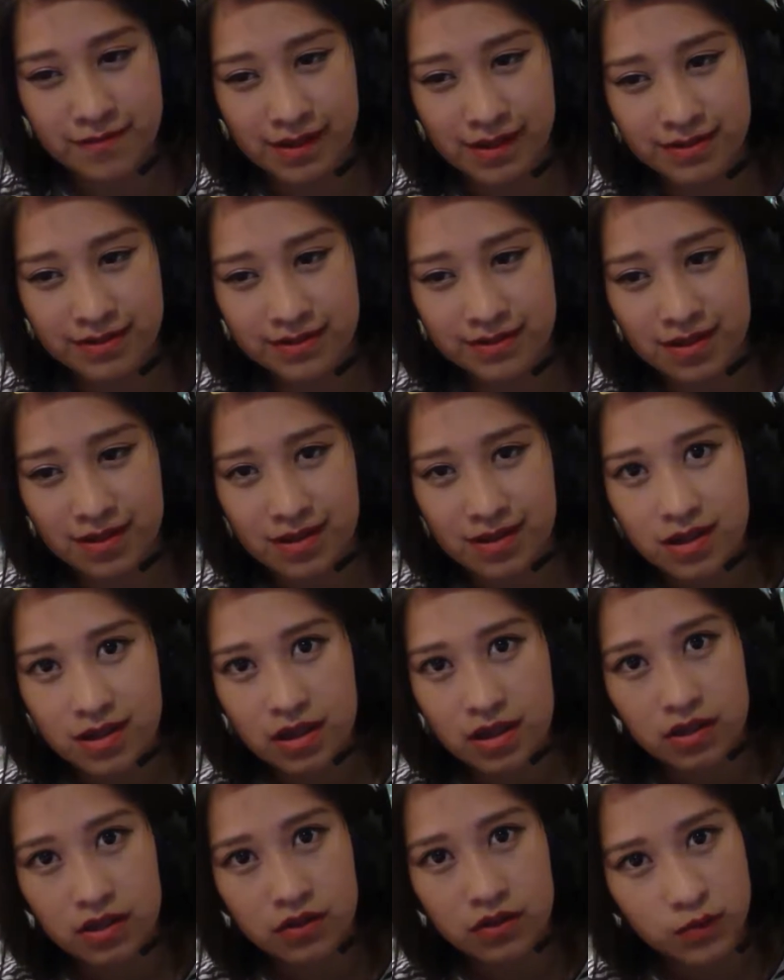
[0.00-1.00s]
it's
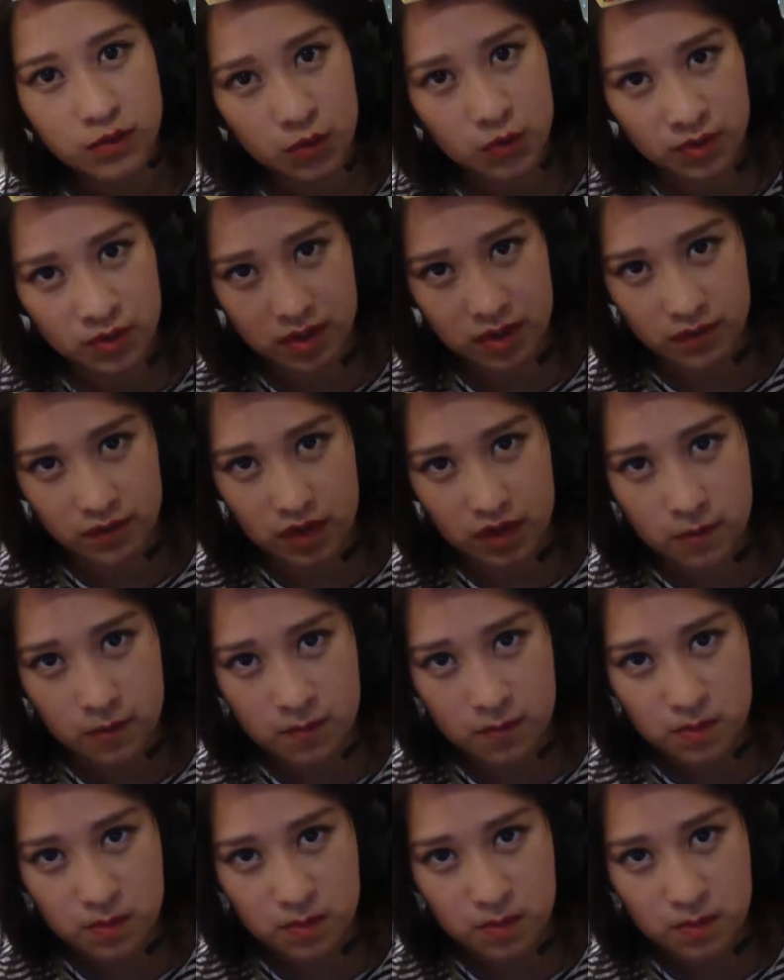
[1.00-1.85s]
don't give up.